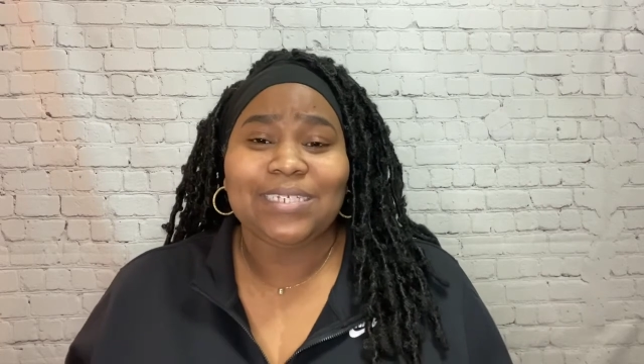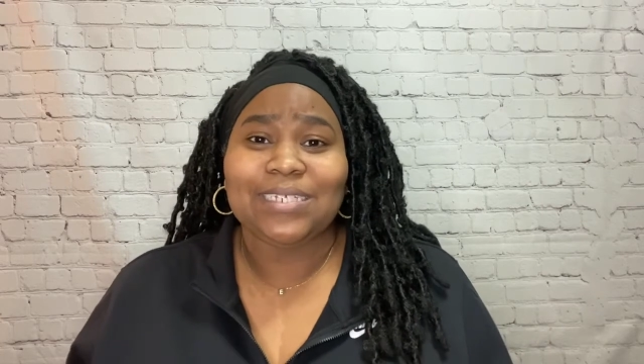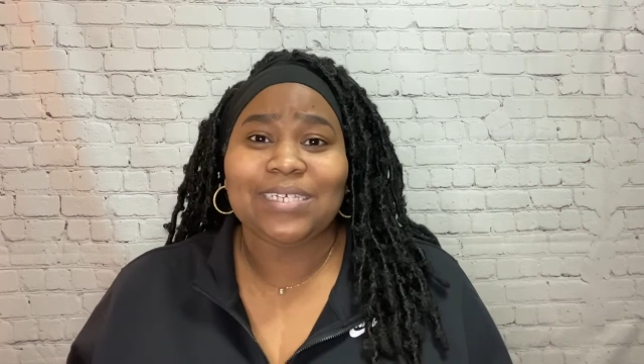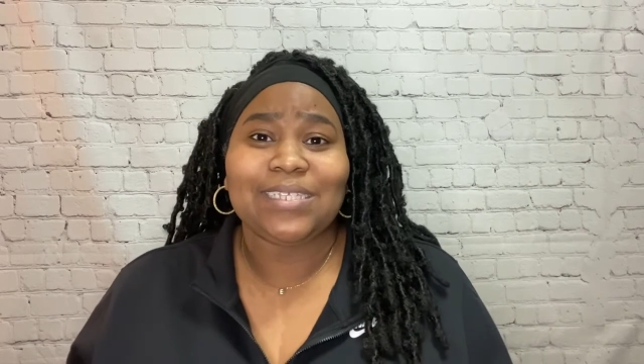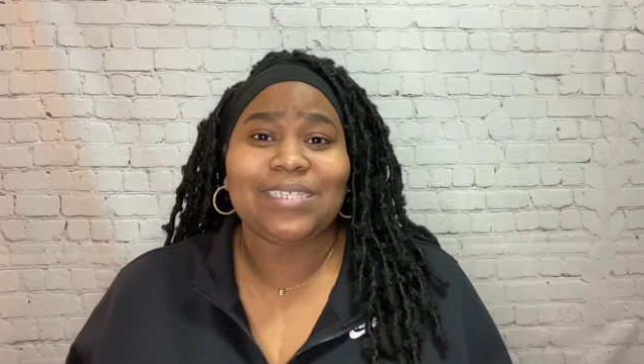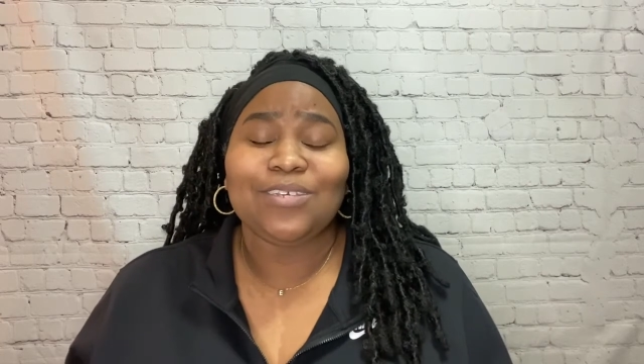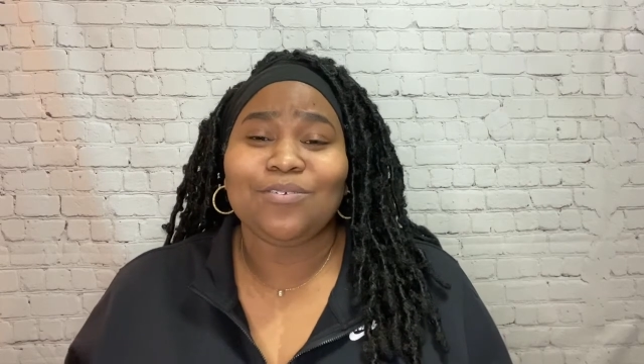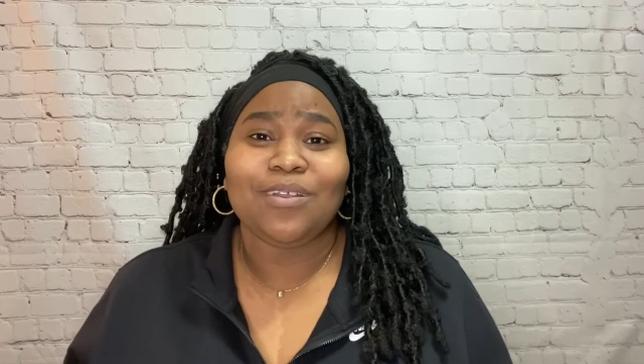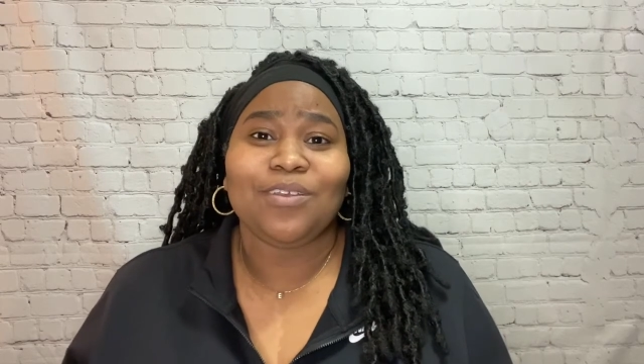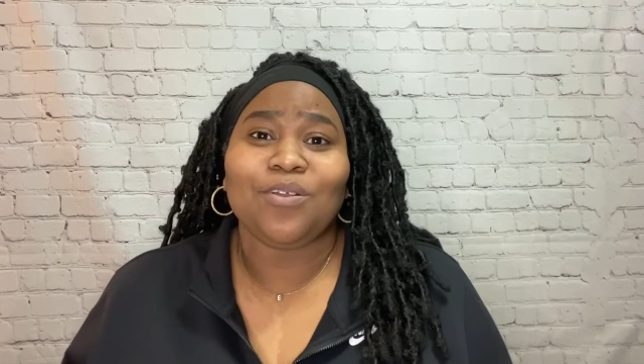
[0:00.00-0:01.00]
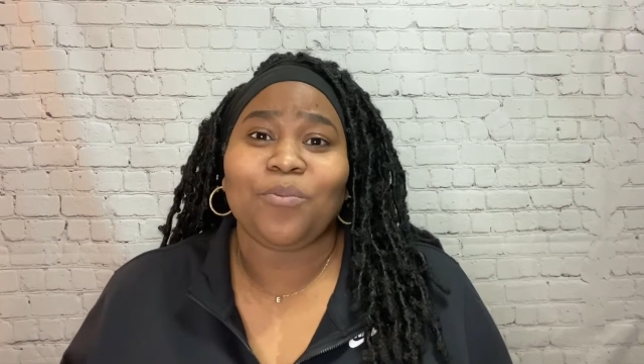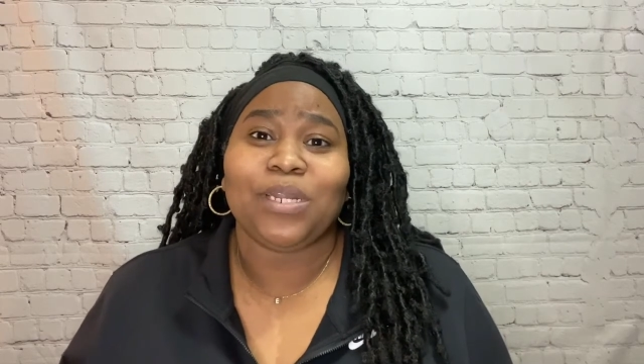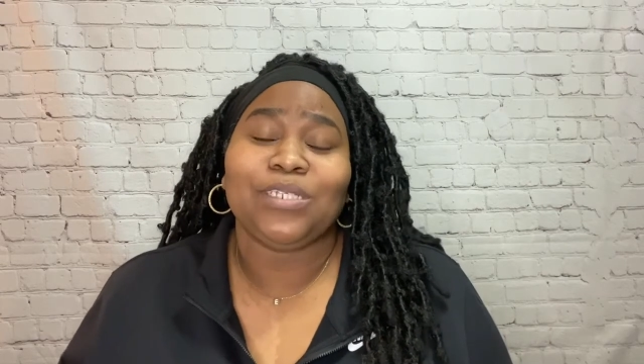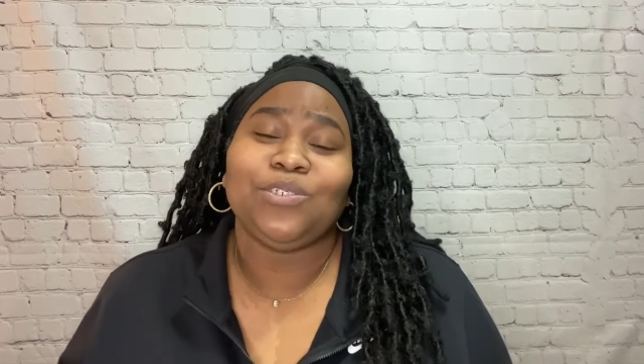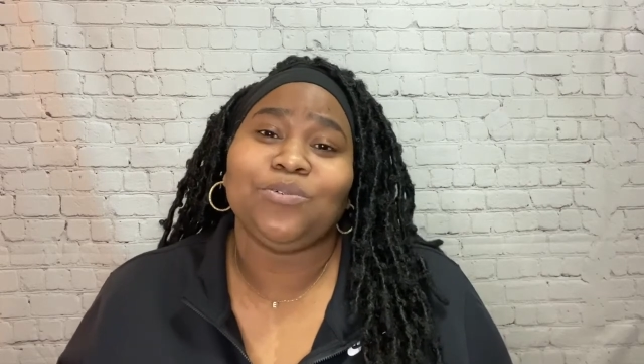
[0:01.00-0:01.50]
just you don't you don't
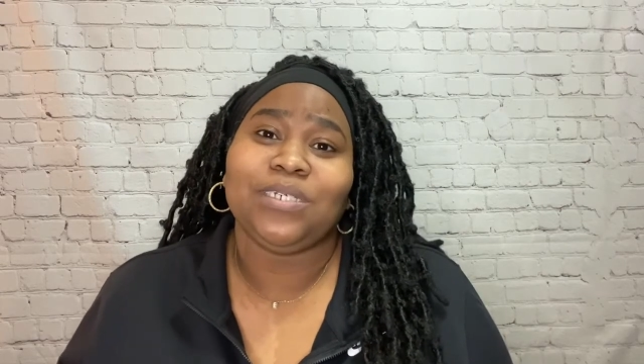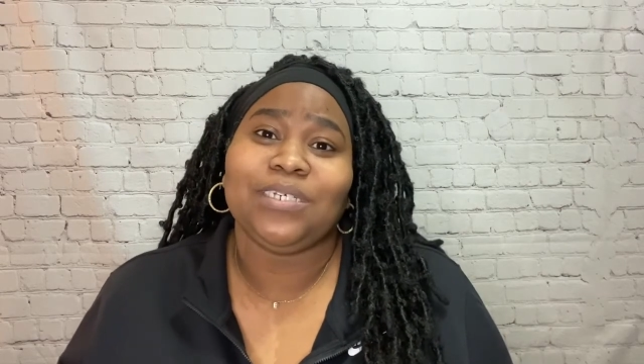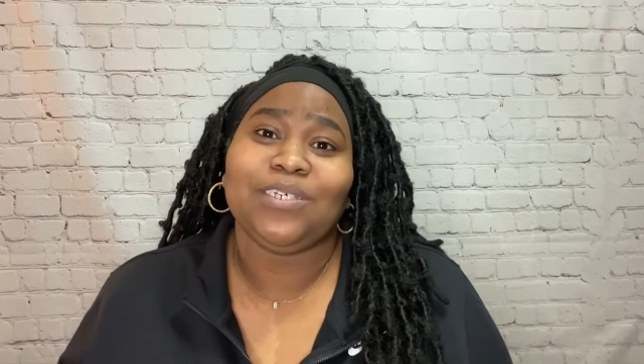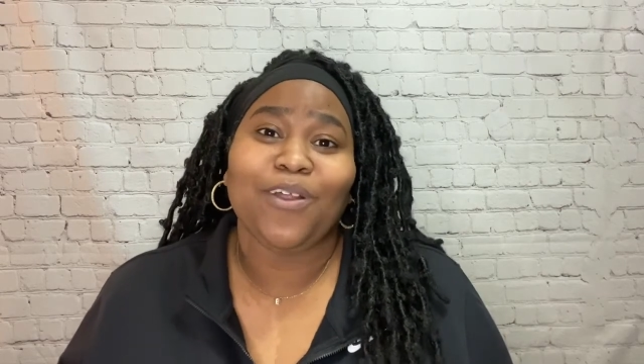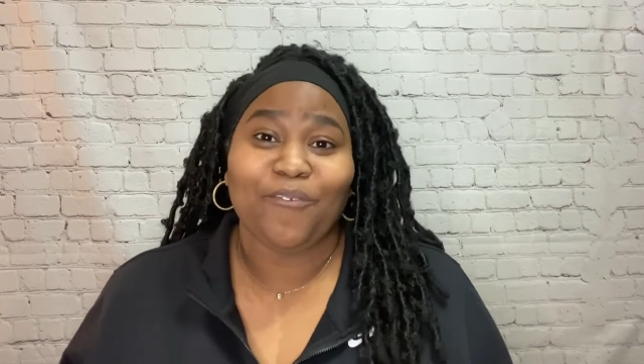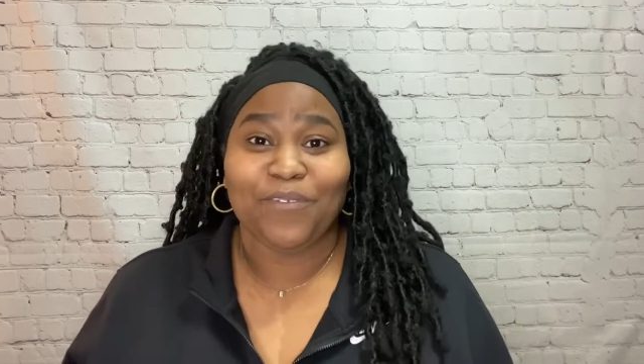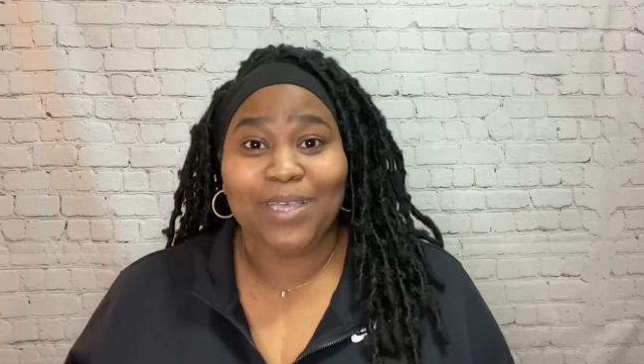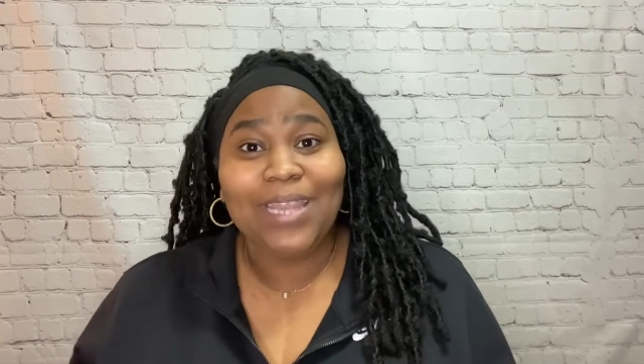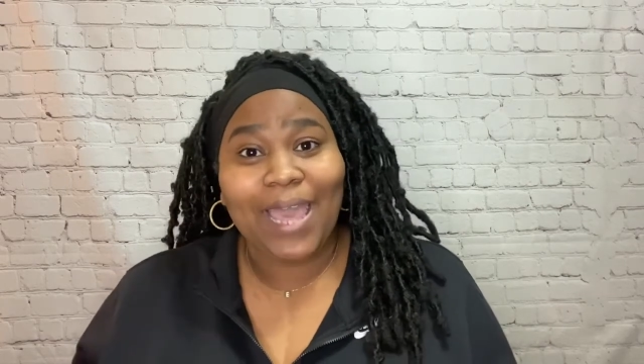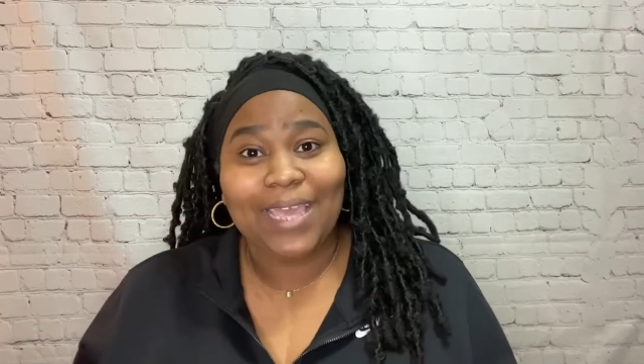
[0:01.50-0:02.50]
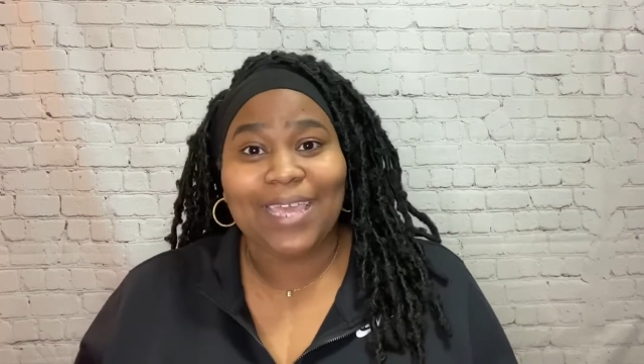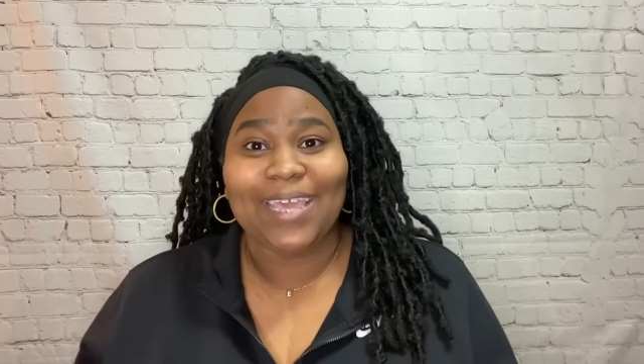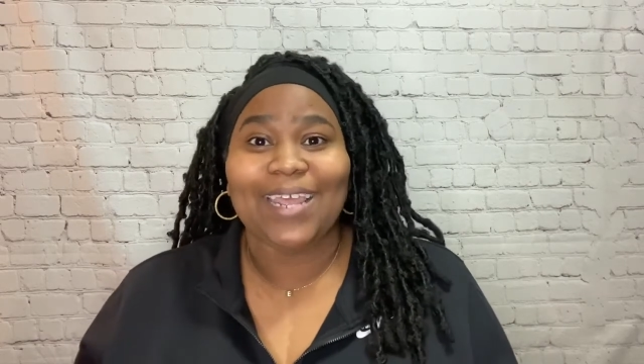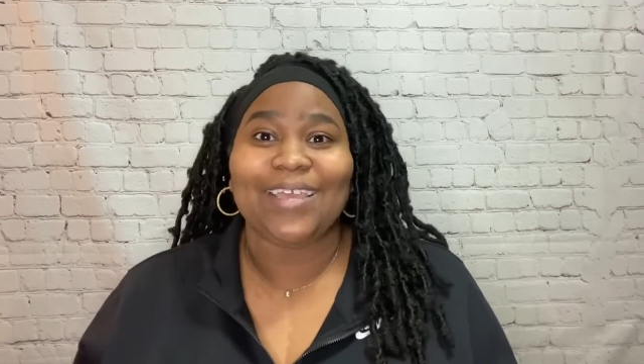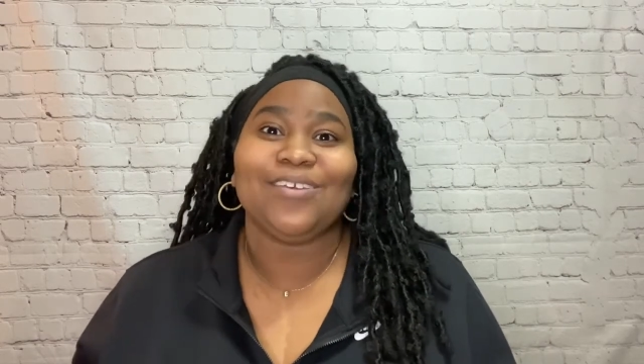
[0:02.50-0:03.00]
want to do it you don't feel like
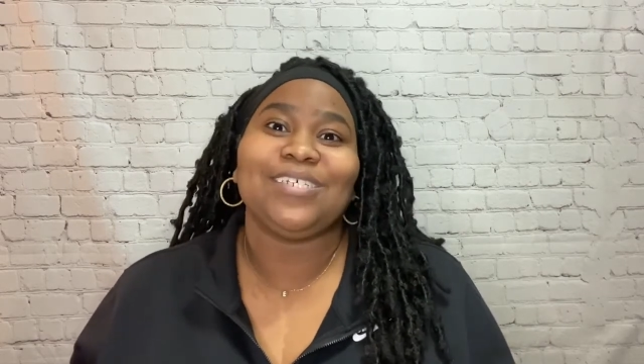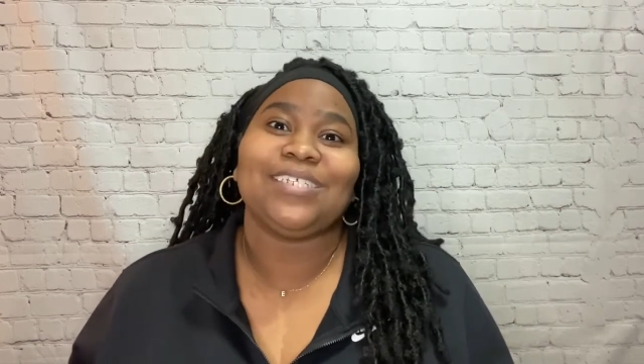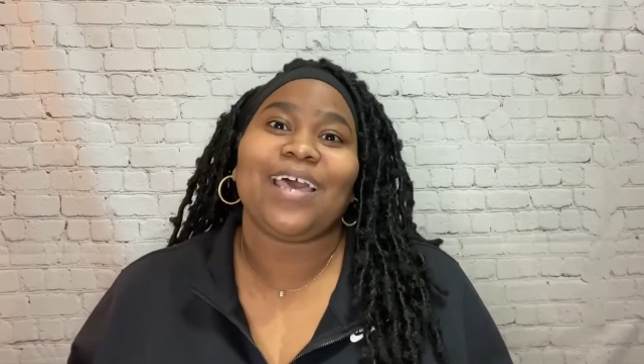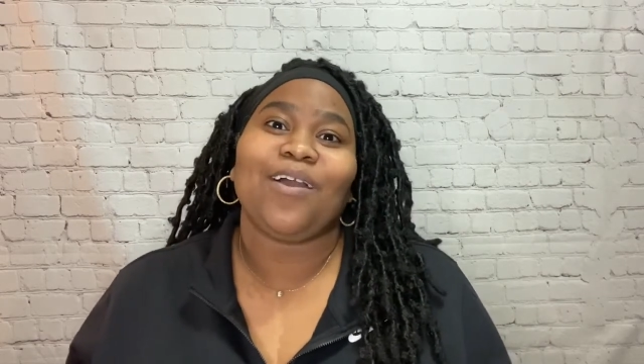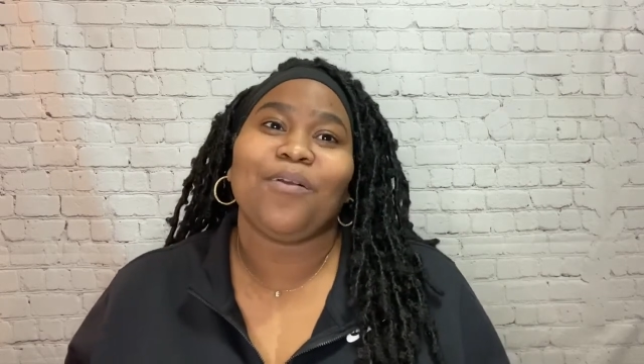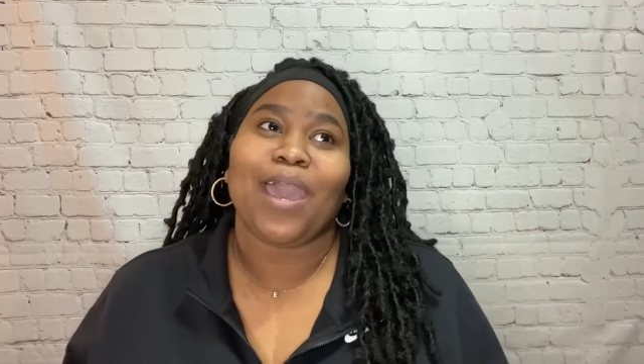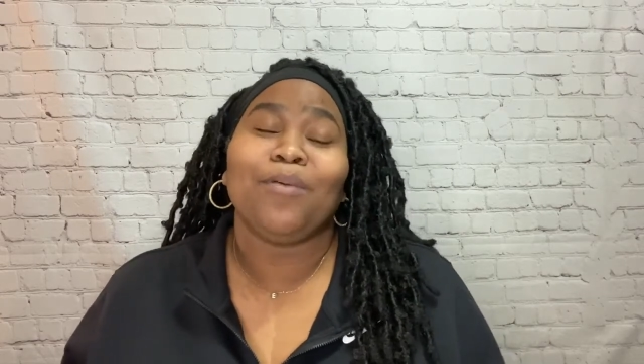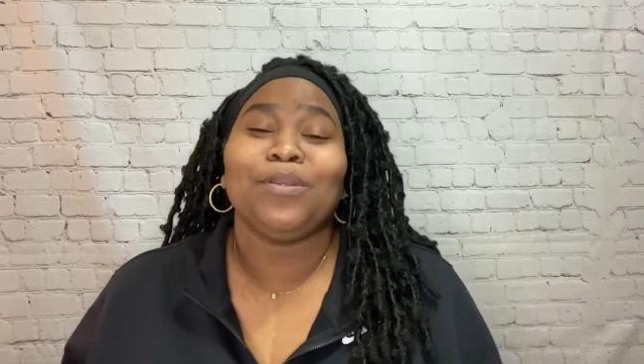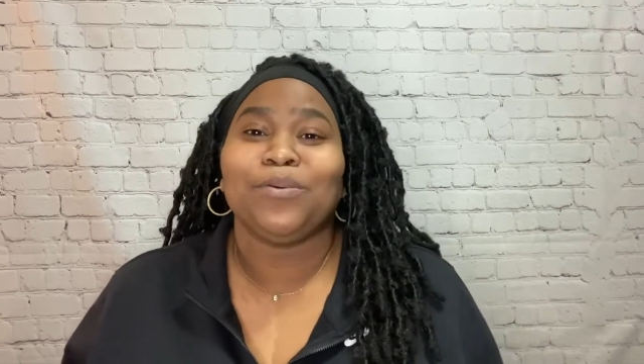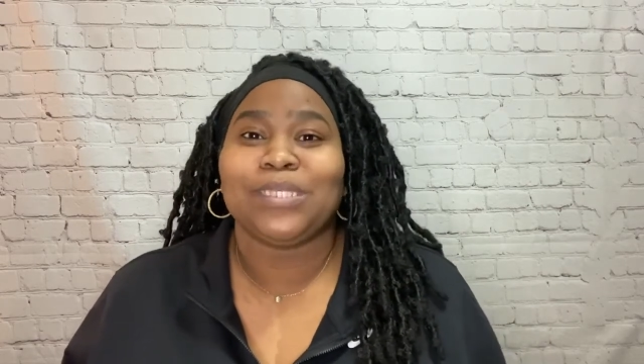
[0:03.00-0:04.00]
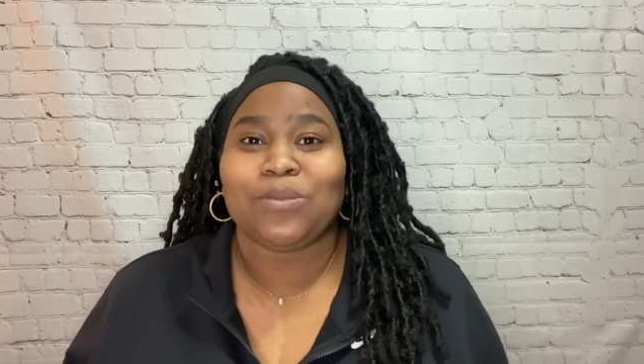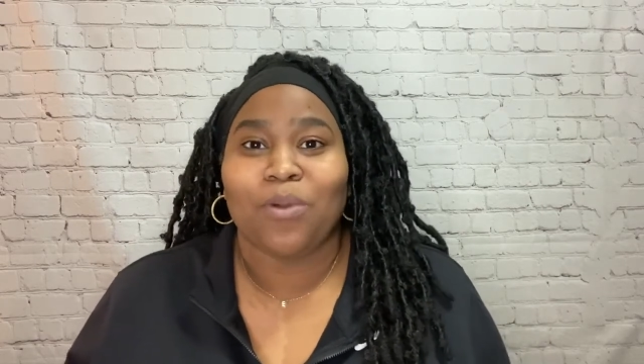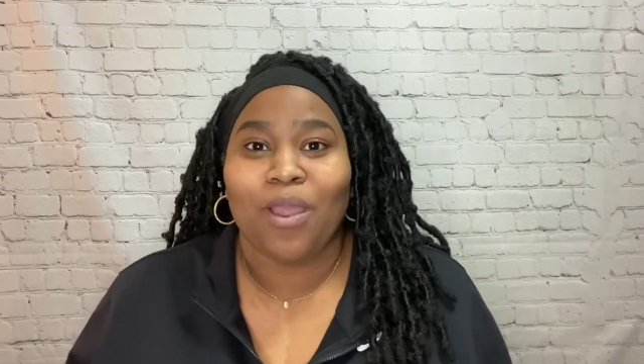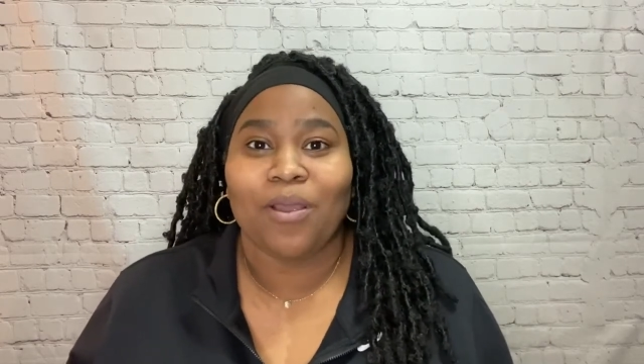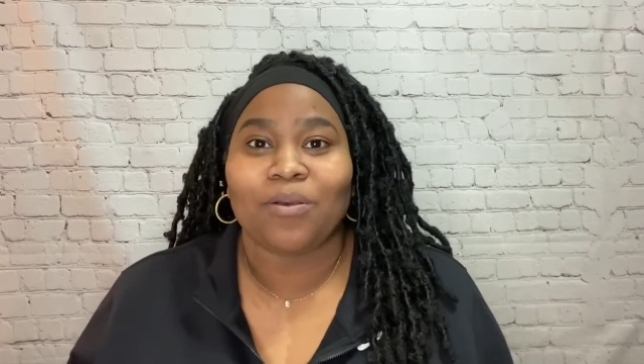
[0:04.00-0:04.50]
it and you're just like okay i'm gonna do it
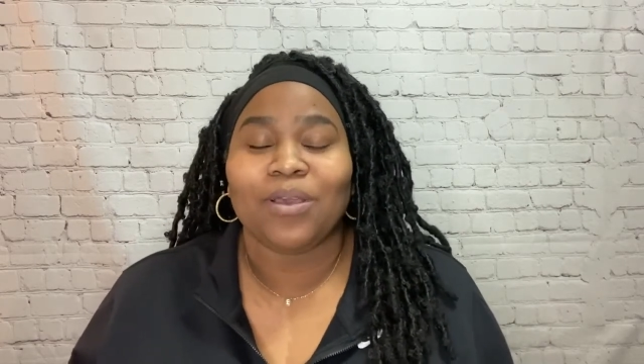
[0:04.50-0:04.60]
tomorrow